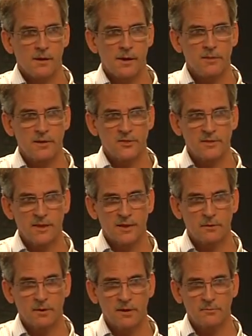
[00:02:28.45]
unleashing
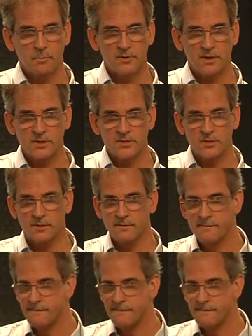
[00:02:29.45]
that creative potential.